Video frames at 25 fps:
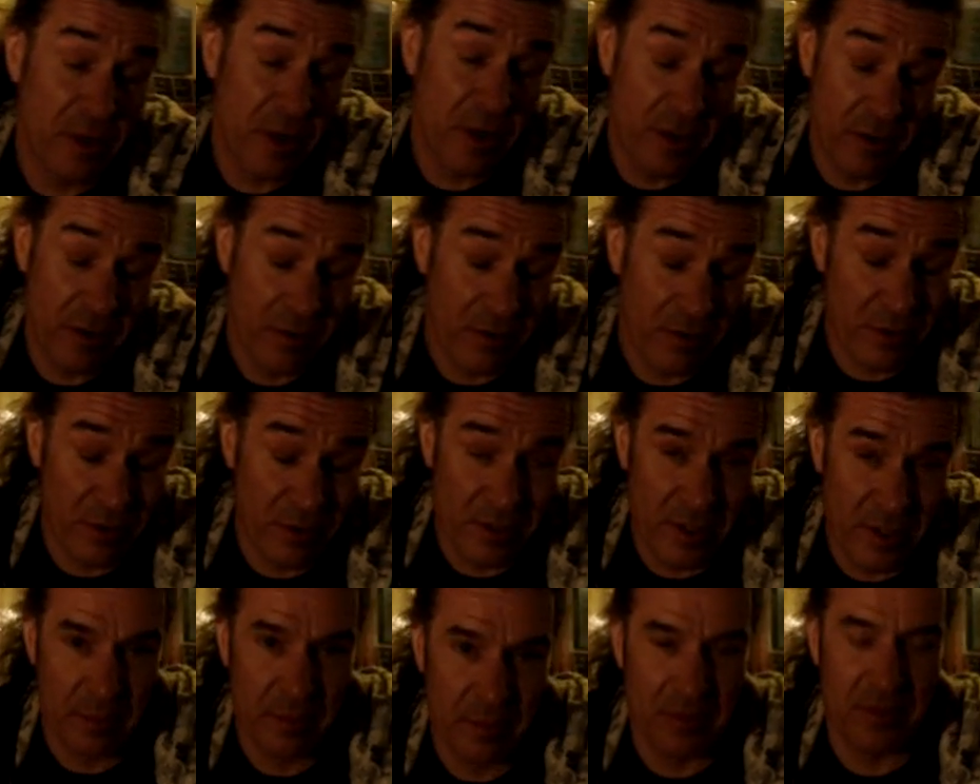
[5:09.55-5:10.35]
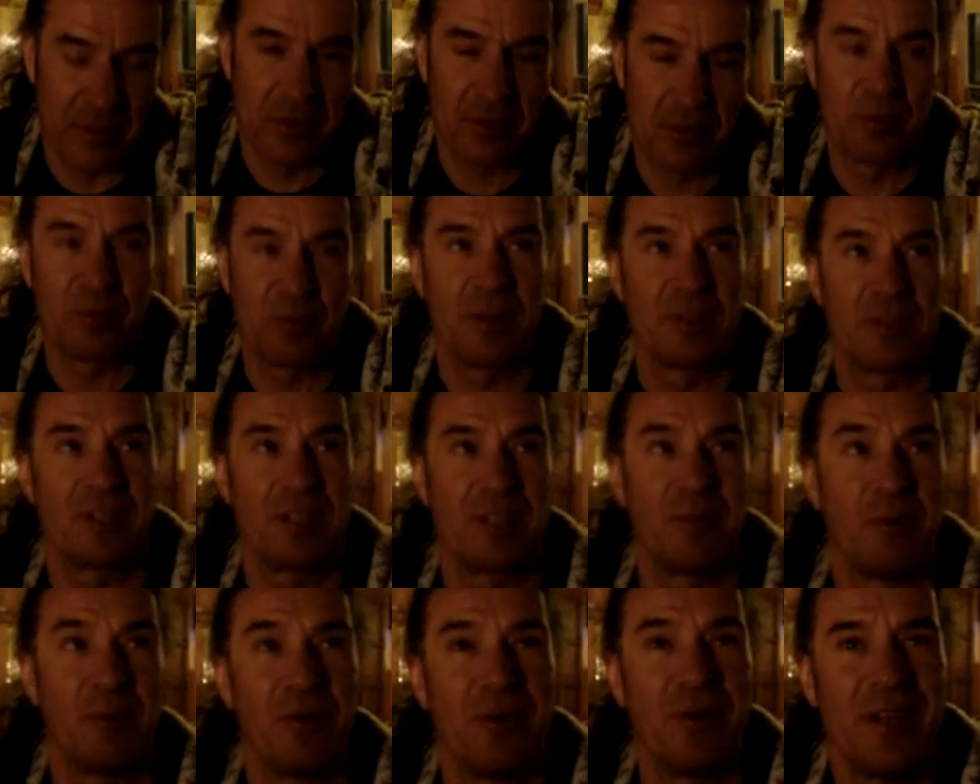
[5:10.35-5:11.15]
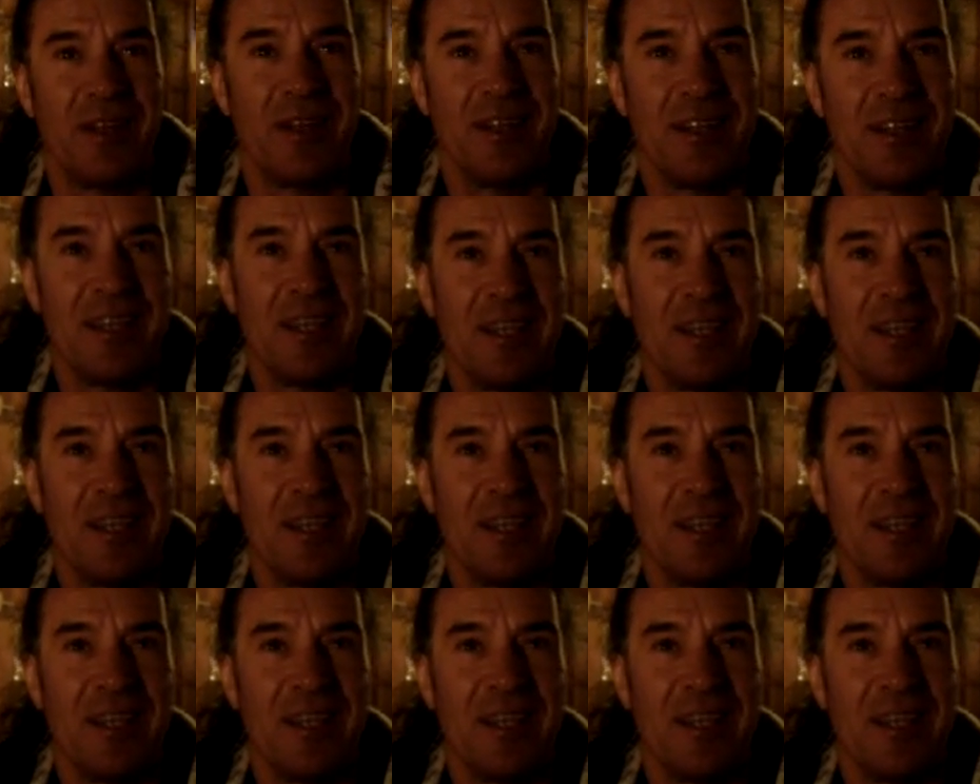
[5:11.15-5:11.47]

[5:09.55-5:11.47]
but I don't use them too much anymore.